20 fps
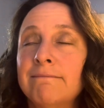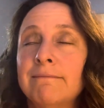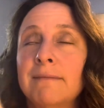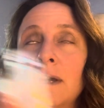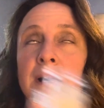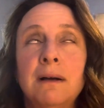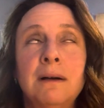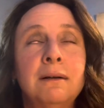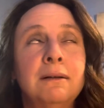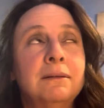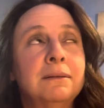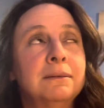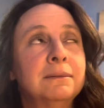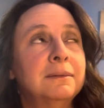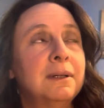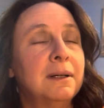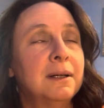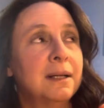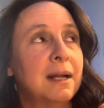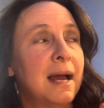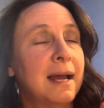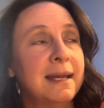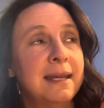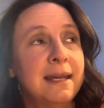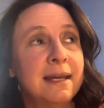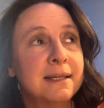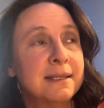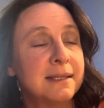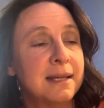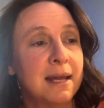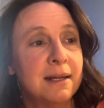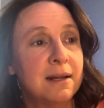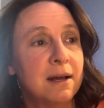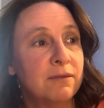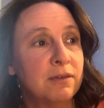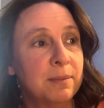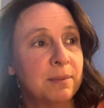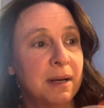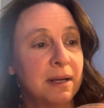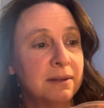God, I can't say
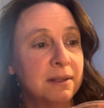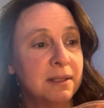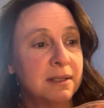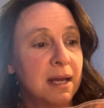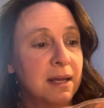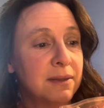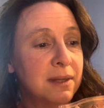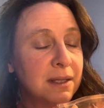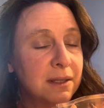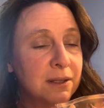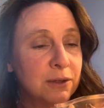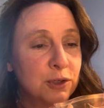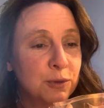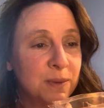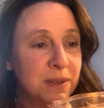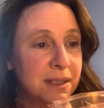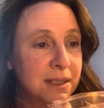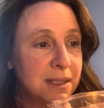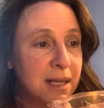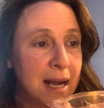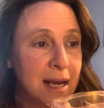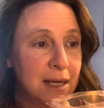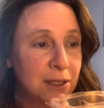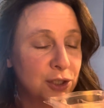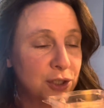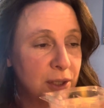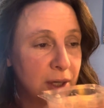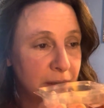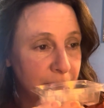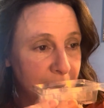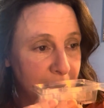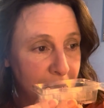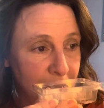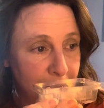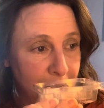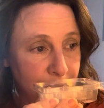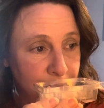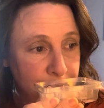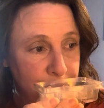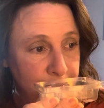enough about this. I think there's pistachio in
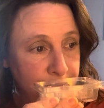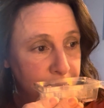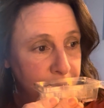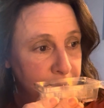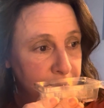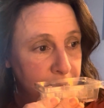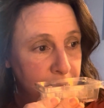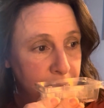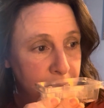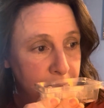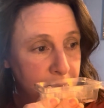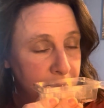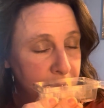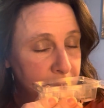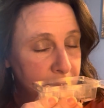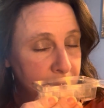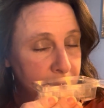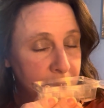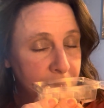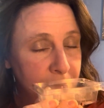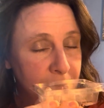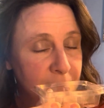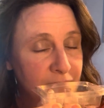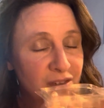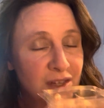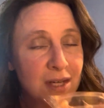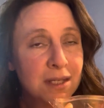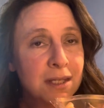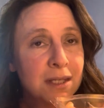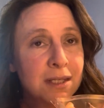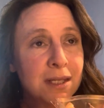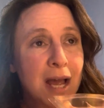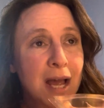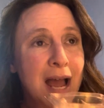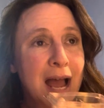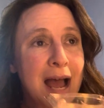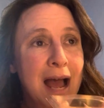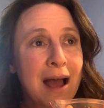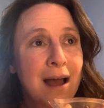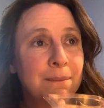it. This is
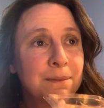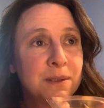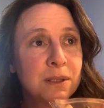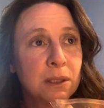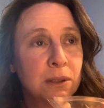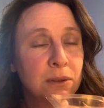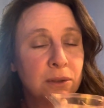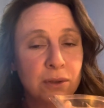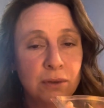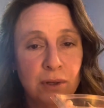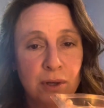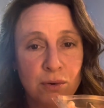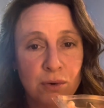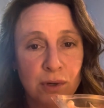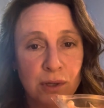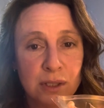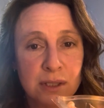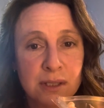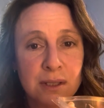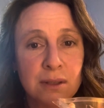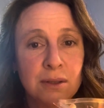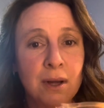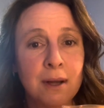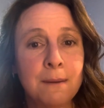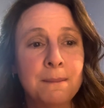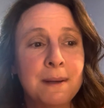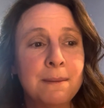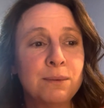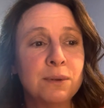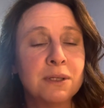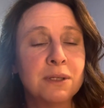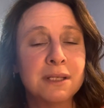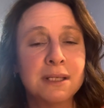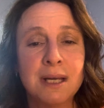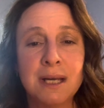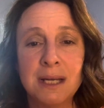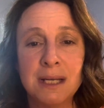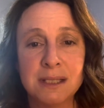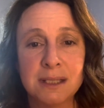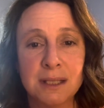absolutely gorgeous. A lot of people were
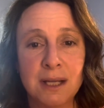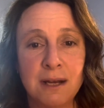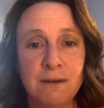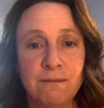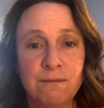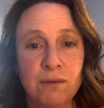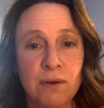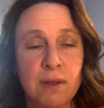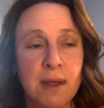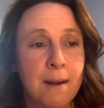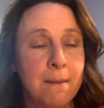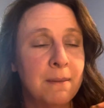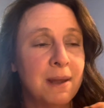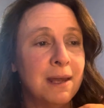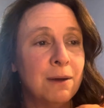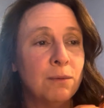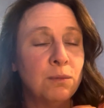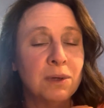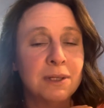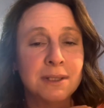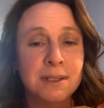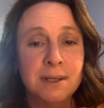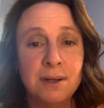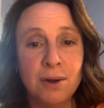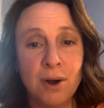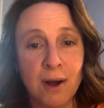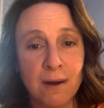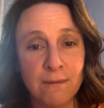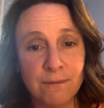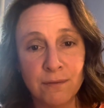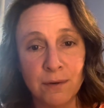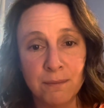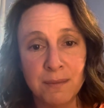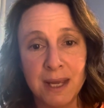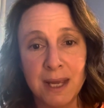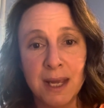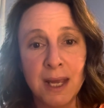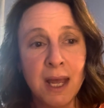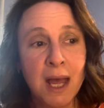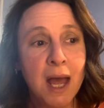saying it's light for them. It was not for
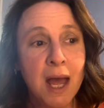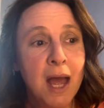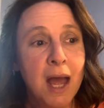me.